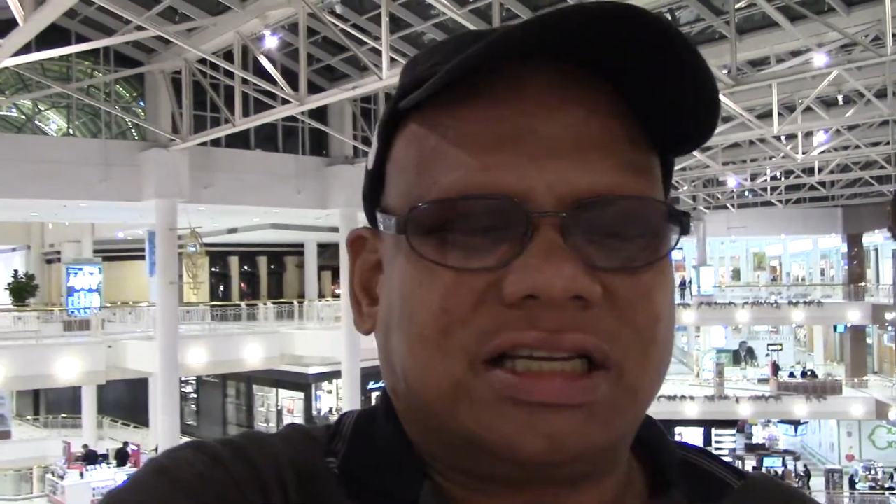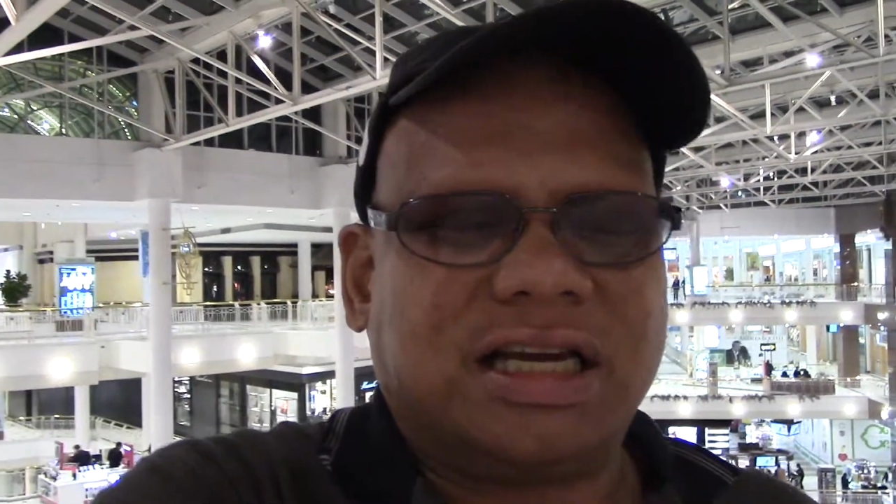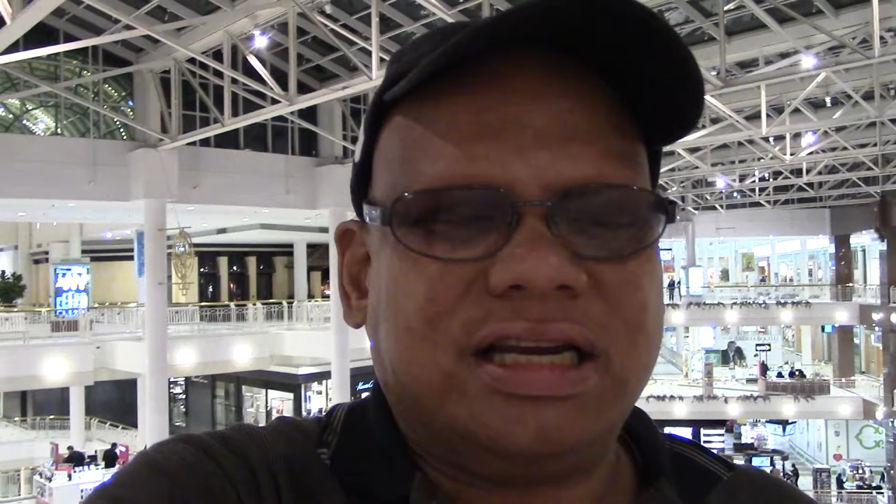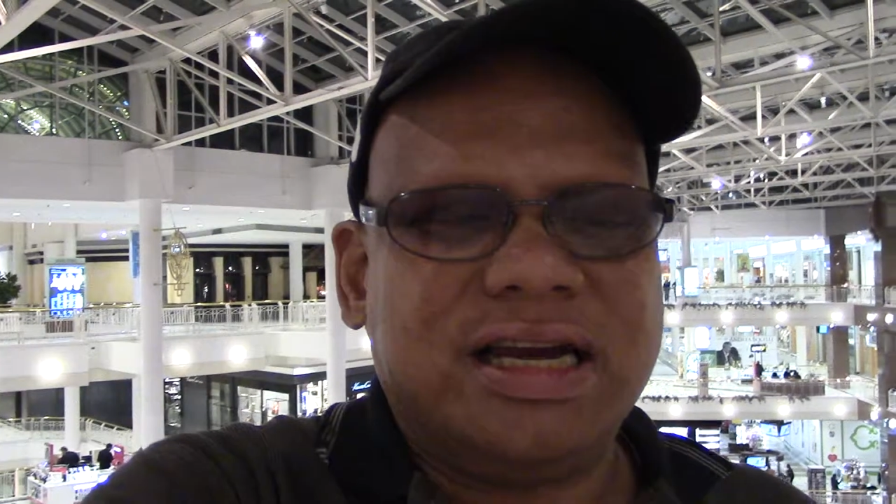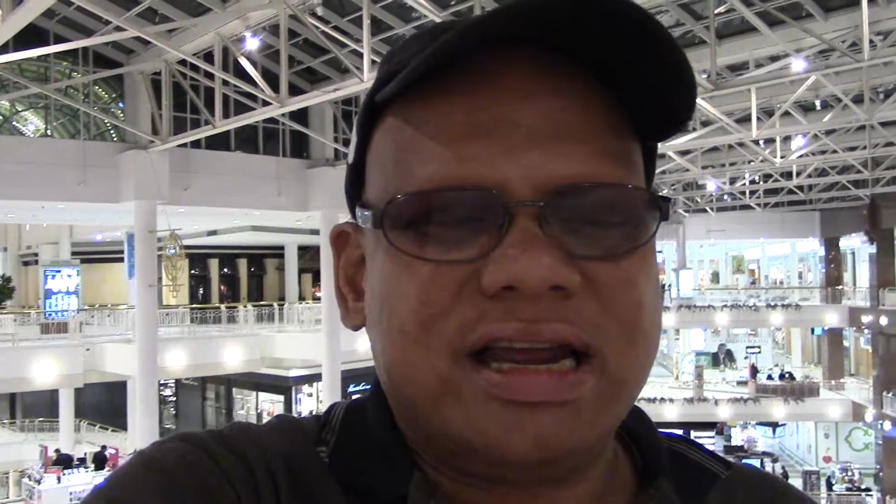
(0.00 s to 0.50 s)

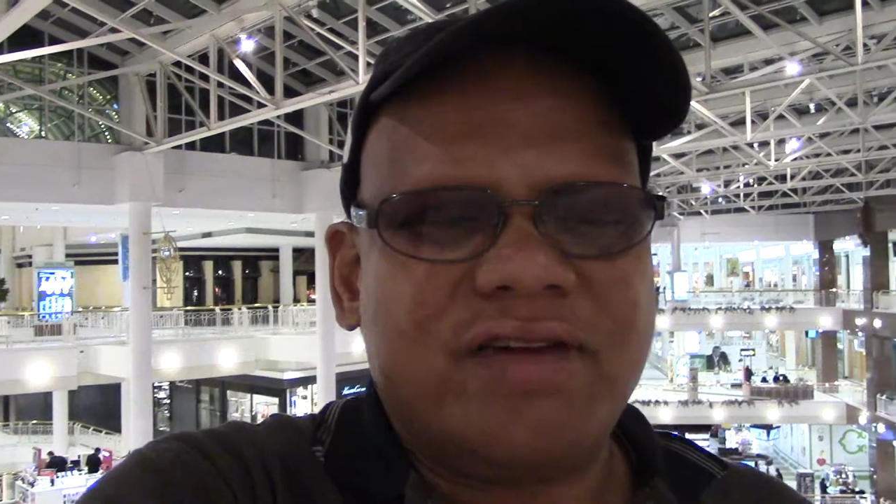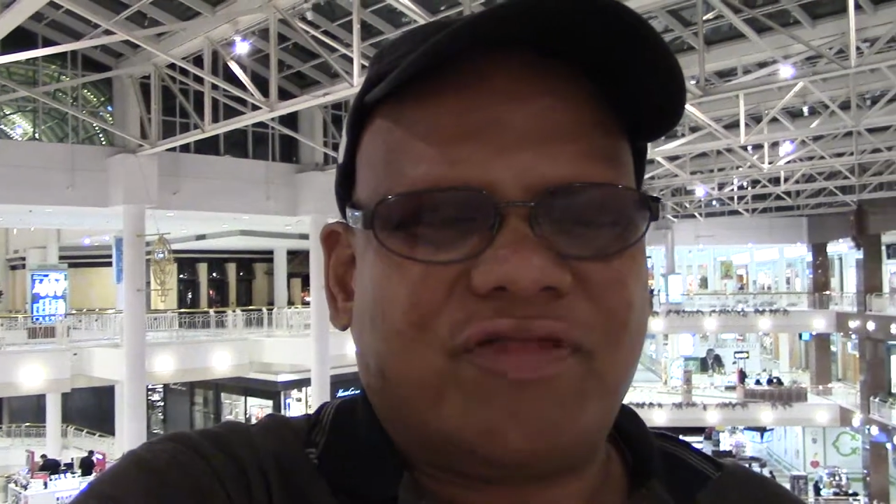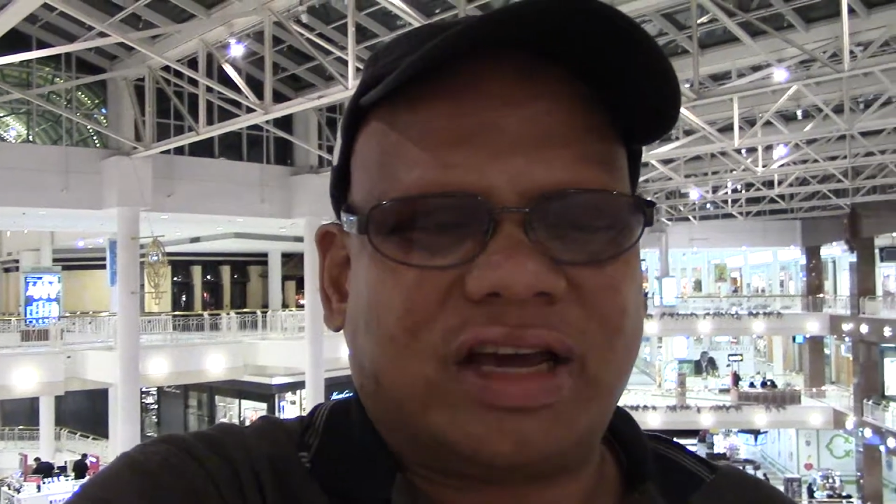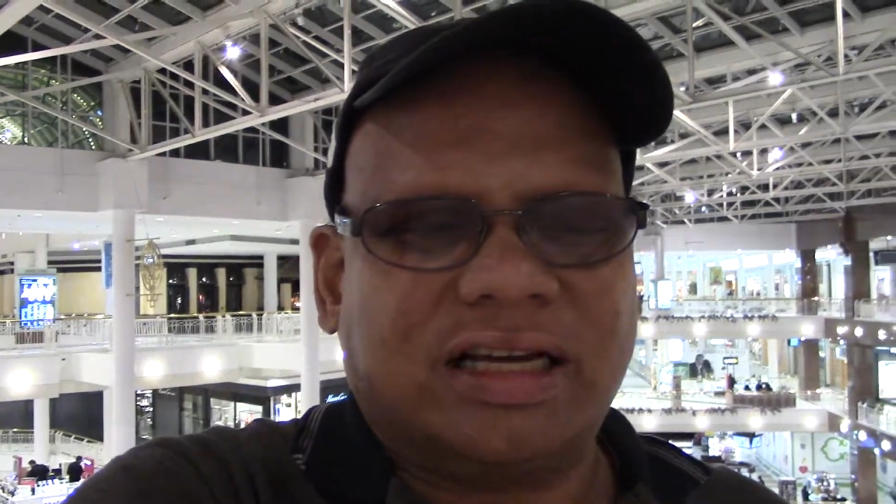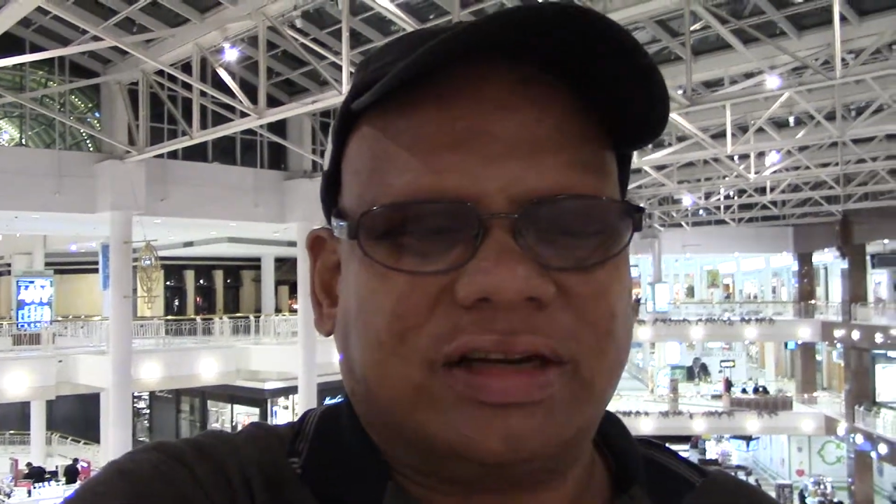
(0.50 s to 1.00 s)

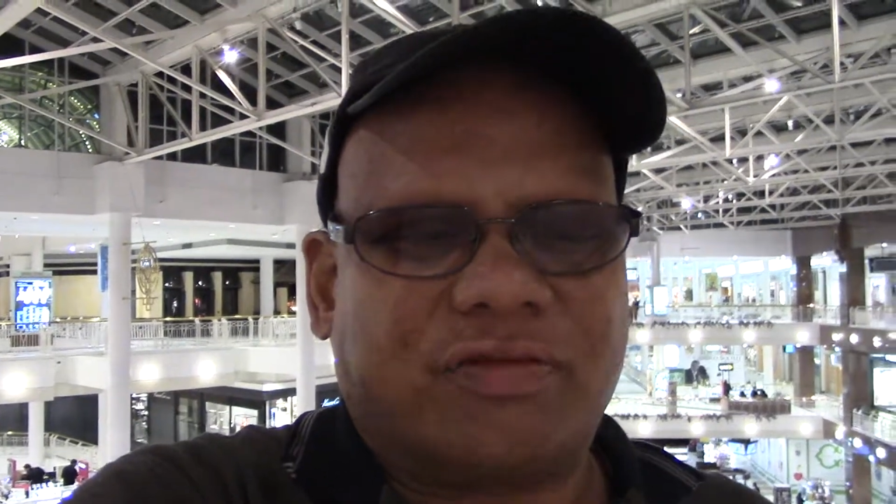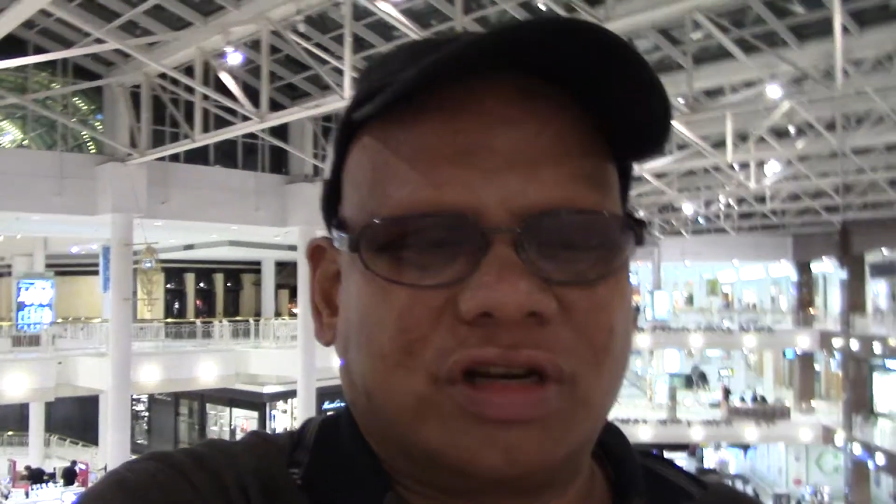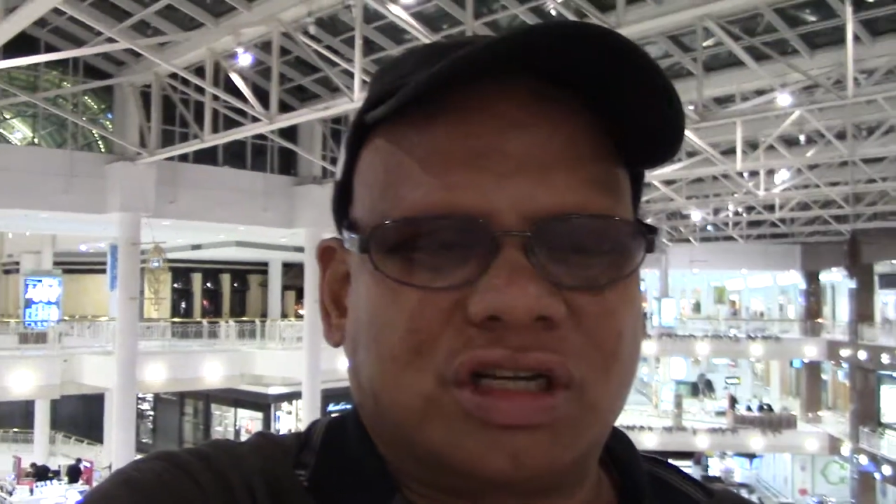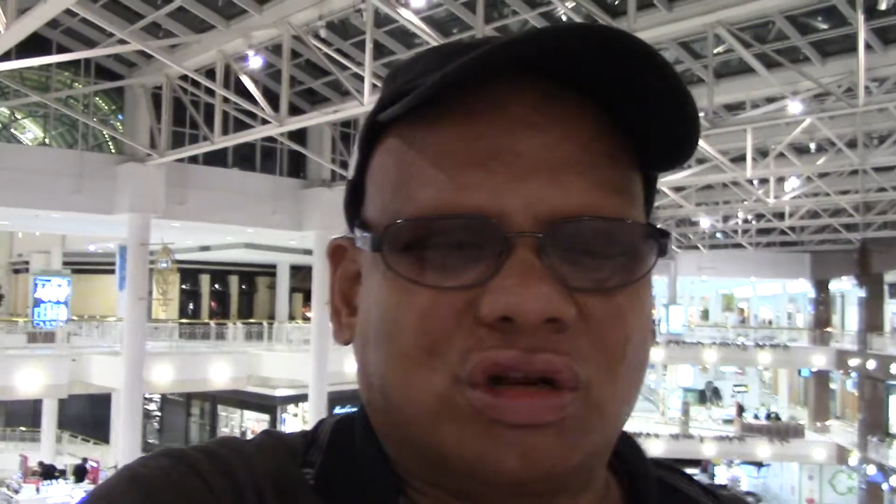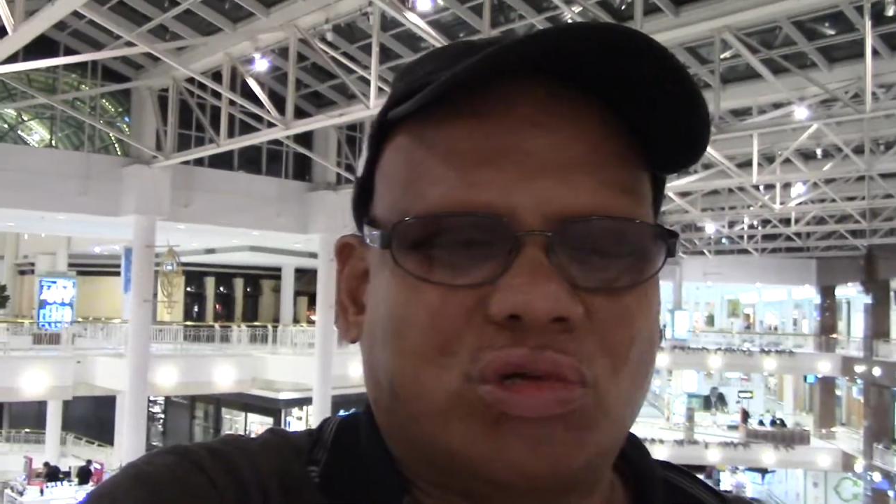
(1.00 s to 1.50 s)
significant
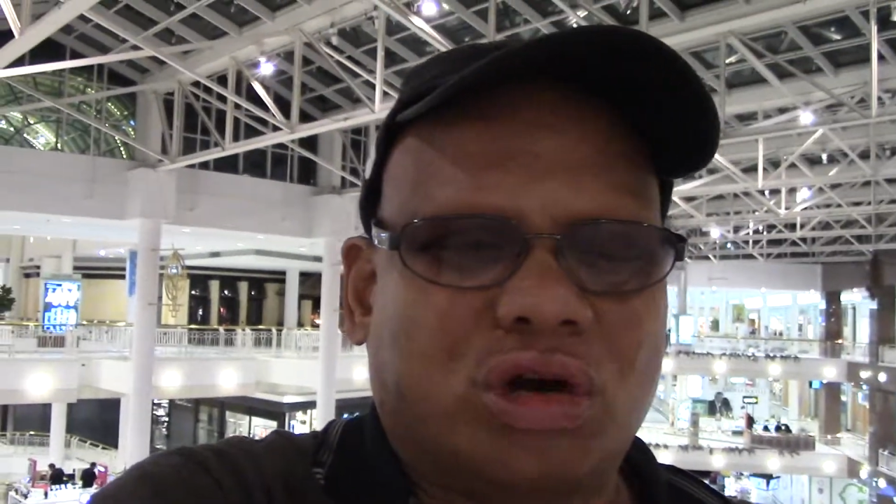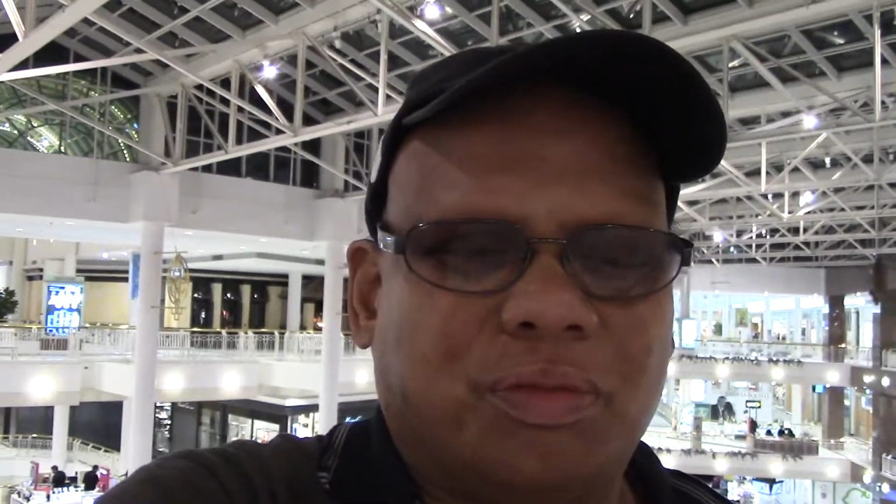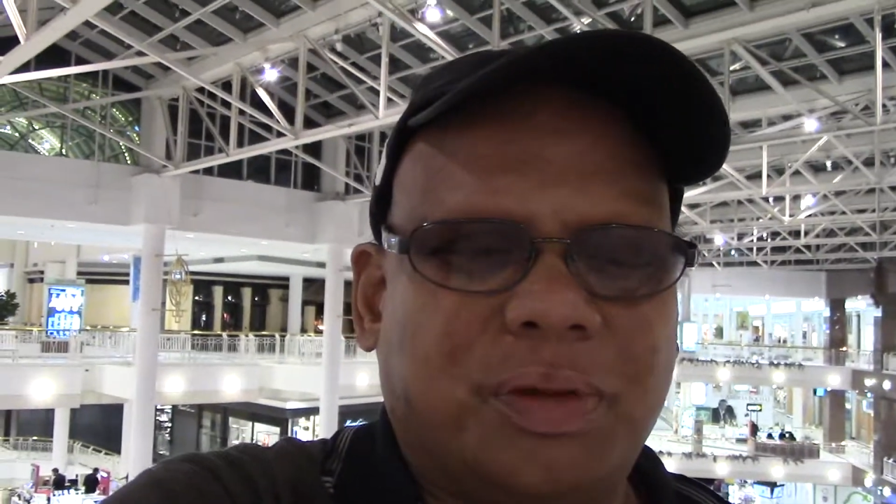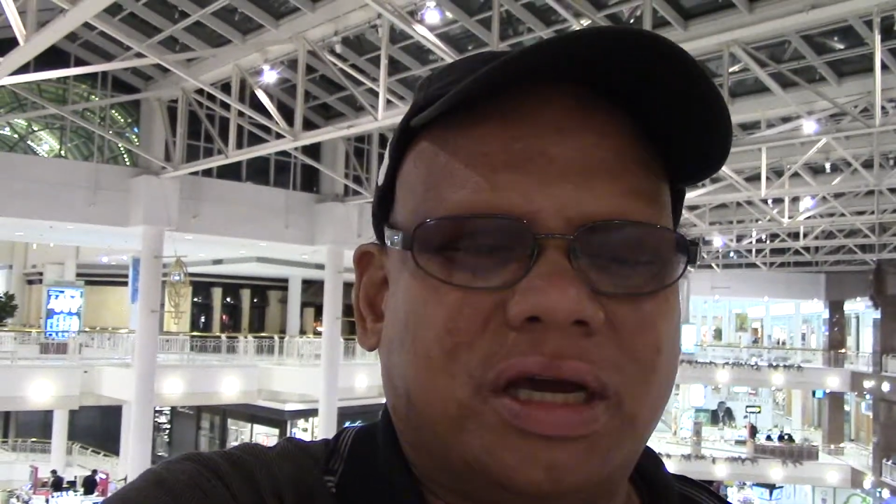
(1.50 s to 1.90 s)
difference in the world